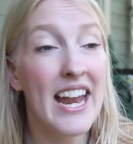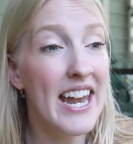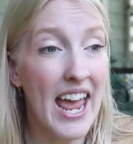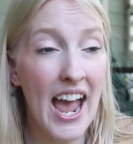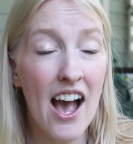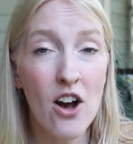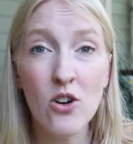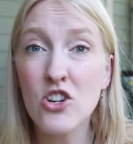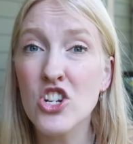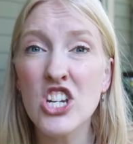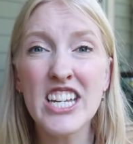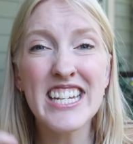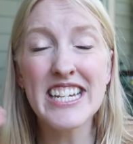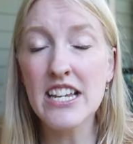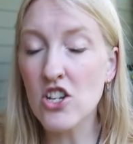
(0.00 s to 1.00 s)
And now
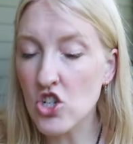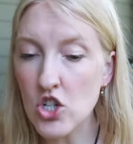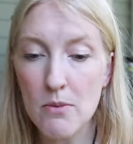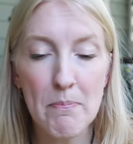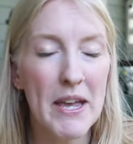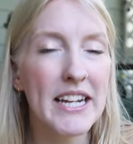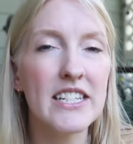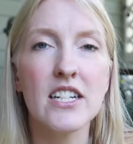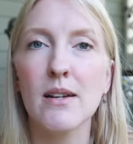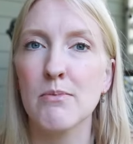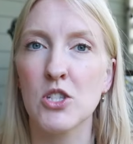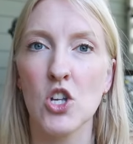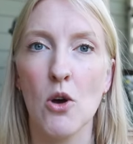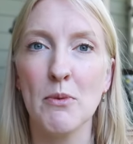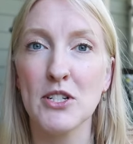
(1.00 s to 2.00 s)
she she picked it up
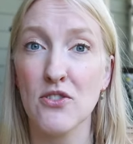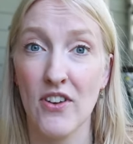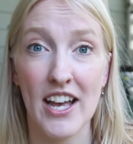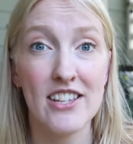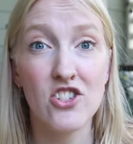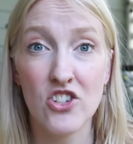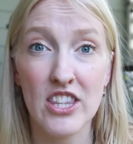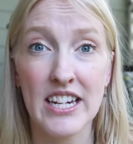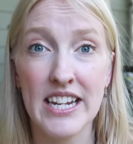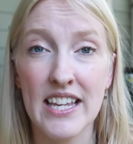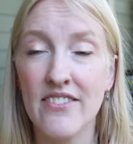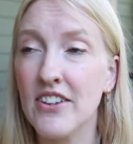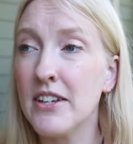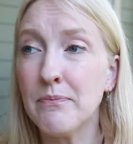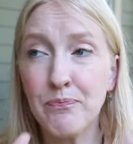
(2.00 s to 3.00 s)
so much faster than
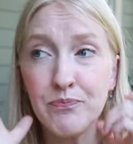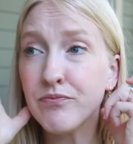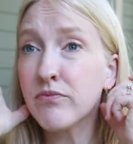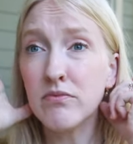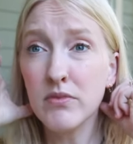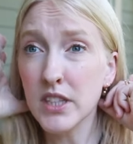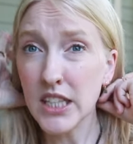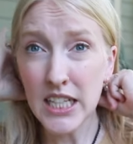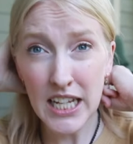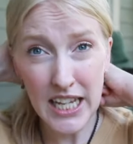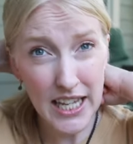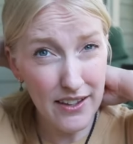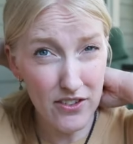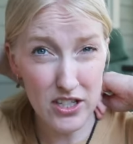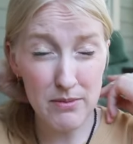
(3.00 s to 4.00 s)
Evie.
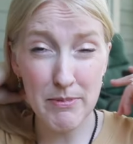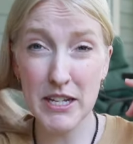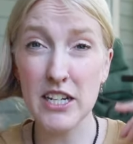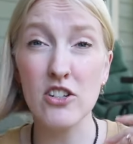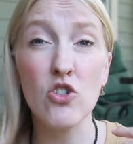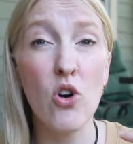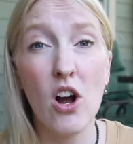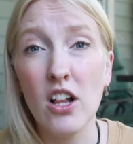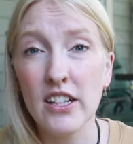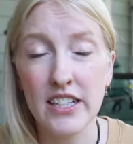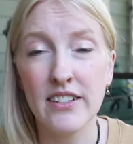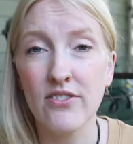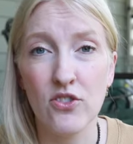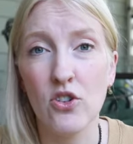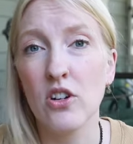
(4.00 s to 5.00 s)
Evie's been
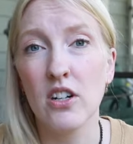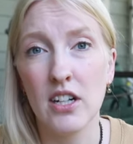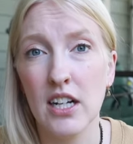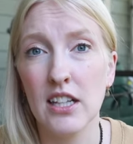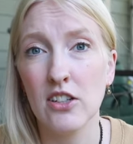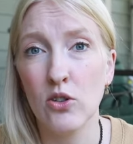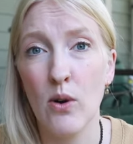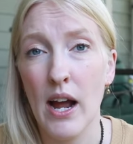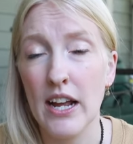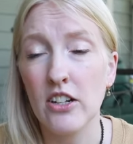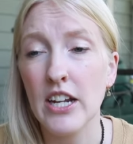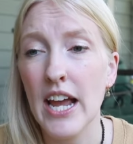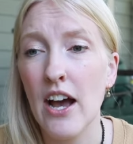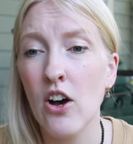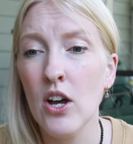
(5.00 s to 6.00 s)
crawling for a little
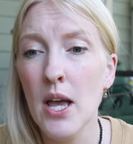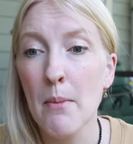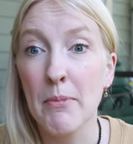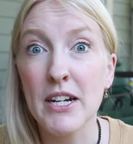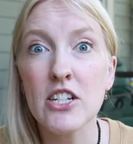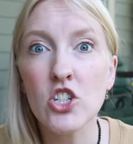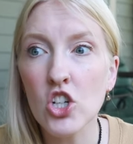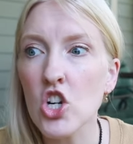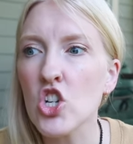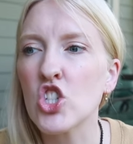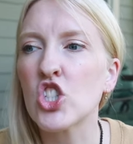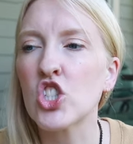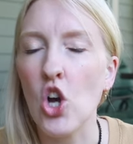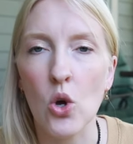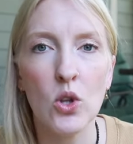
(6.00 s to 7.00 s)
while now, but it took her
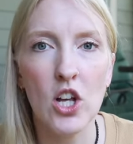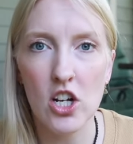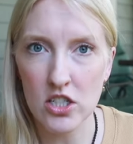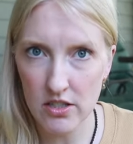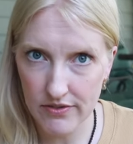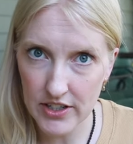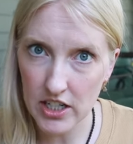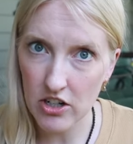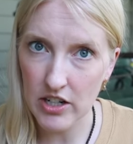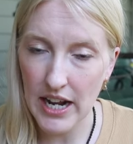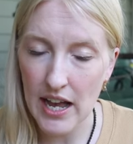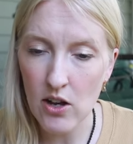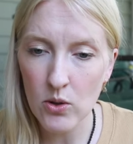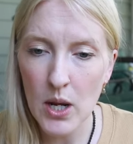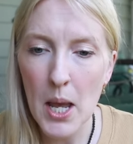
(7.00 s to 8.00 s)
so long to figure it
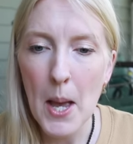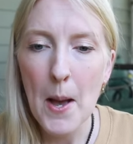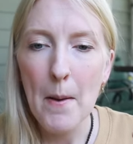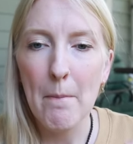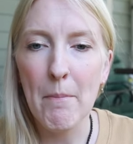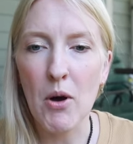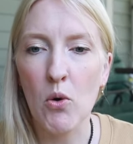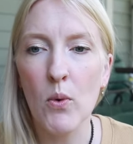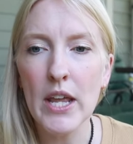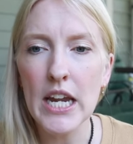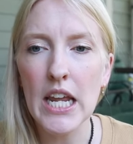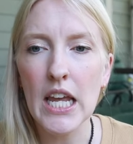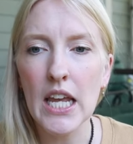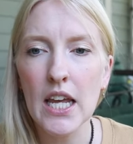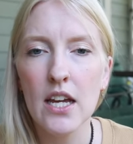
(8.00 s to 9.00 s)
out. But
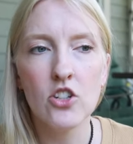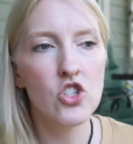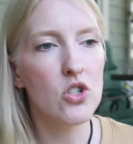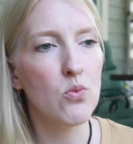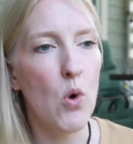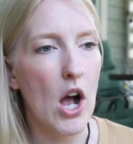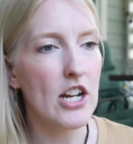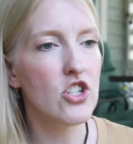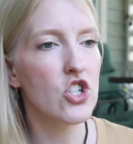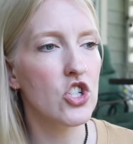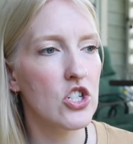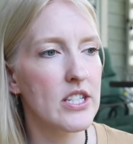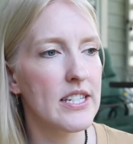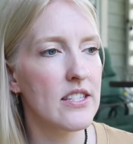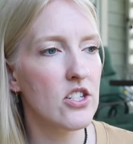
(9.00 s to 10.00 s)
Winnie just watched
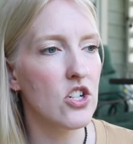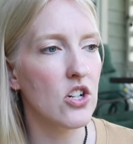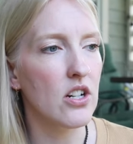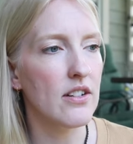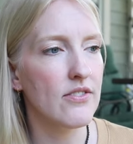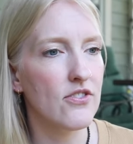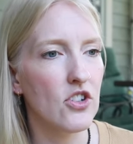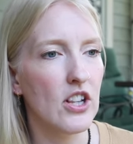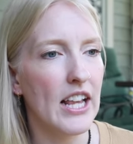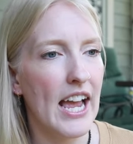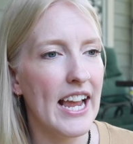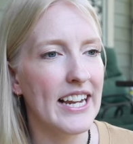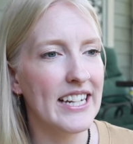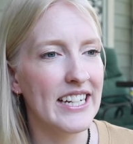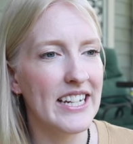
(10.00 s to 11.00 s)
her sister for
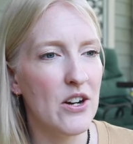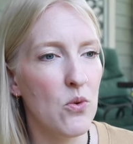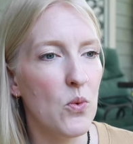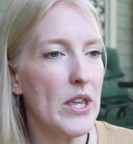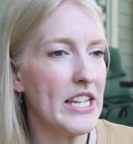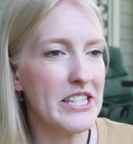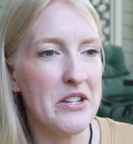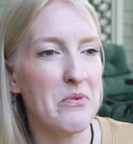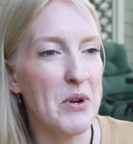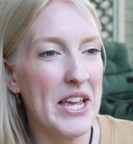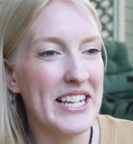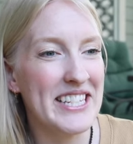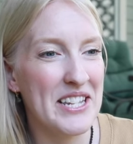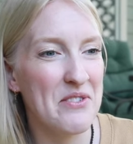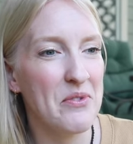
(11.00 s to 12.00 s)
like weeks and
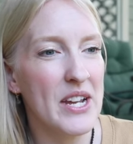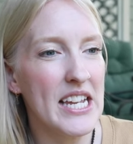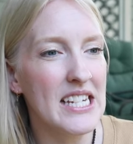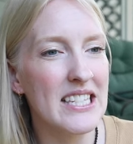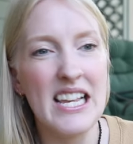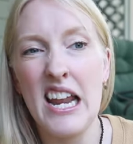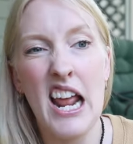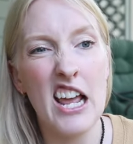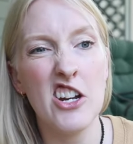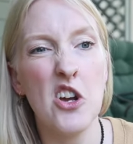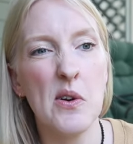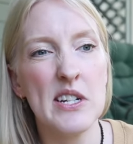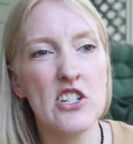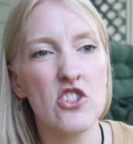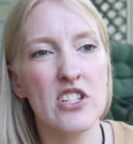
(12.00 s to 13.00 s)
weeks and weeks and had
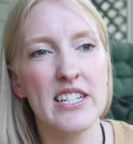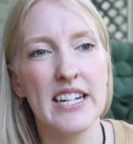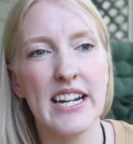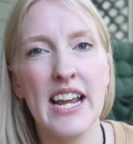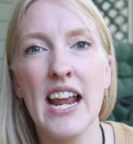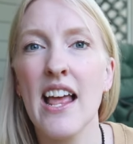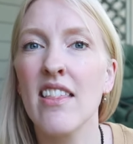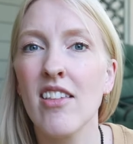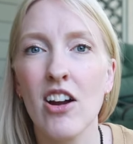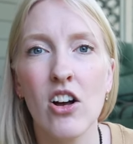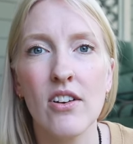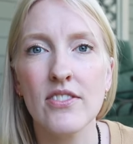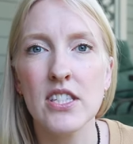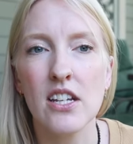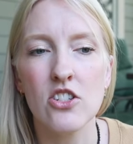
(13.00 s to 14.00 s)
no interest in it. And then
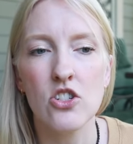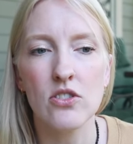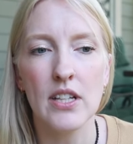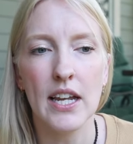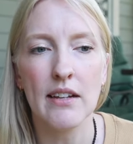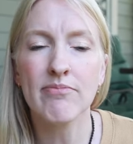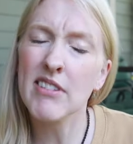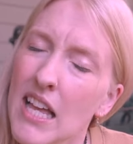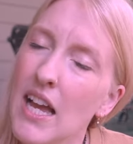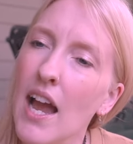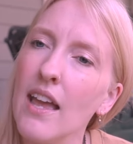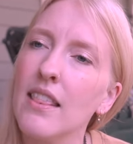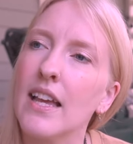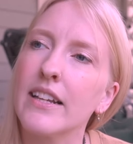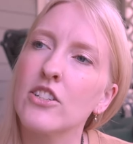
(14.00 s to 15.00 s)
all of a sudden she's like,
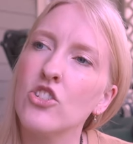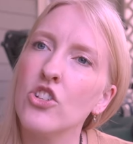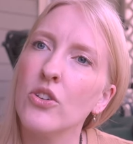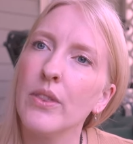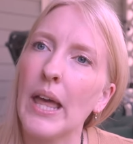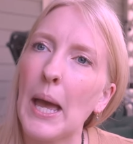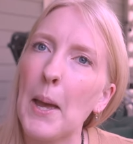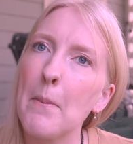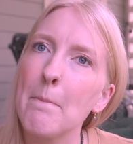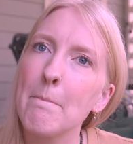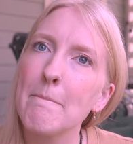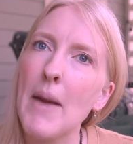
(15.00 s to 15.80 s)
I'd like to do that.